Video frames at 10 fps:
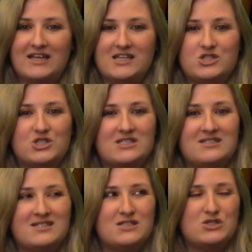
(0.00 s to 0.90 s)
He
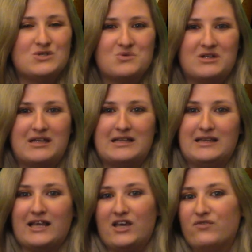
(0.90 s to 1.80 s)
just is too
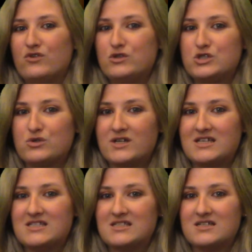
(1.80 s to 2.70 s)
gleeful during
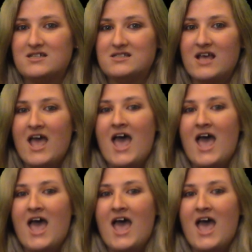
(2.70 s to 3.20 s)
his kills,